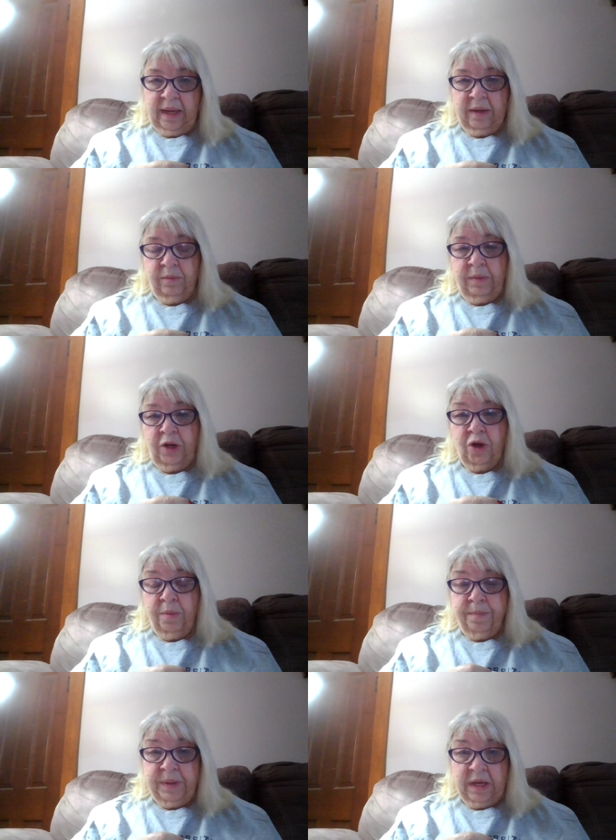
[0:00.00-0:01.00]
And, you
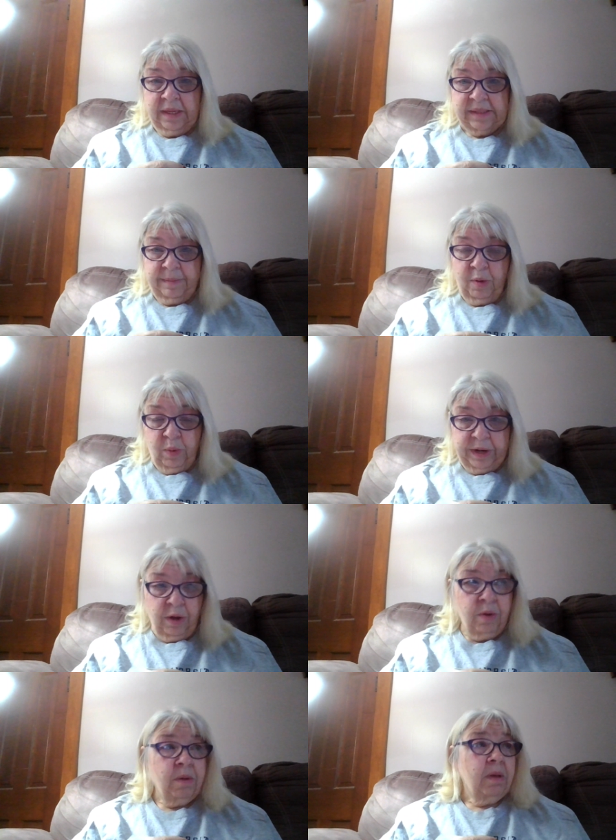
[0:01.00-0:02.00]
know, because I'm a
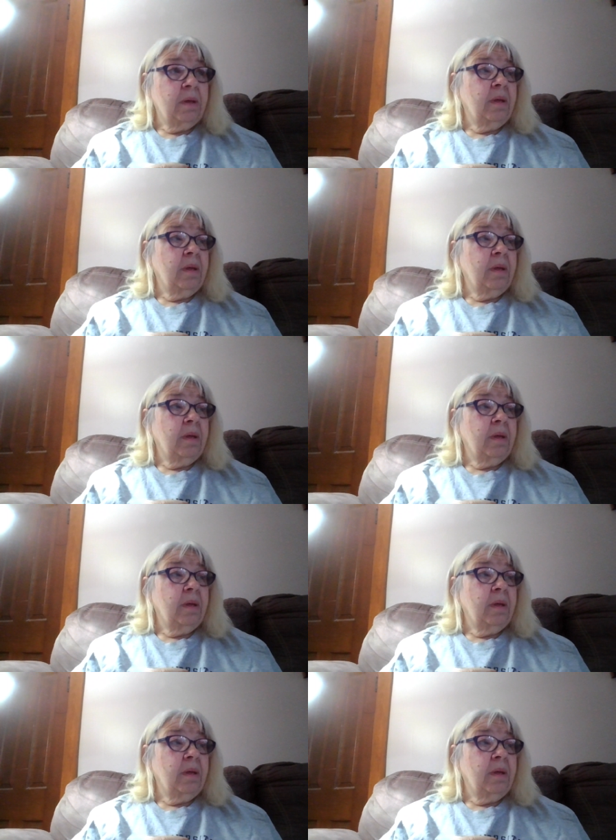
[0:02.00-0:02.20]
widow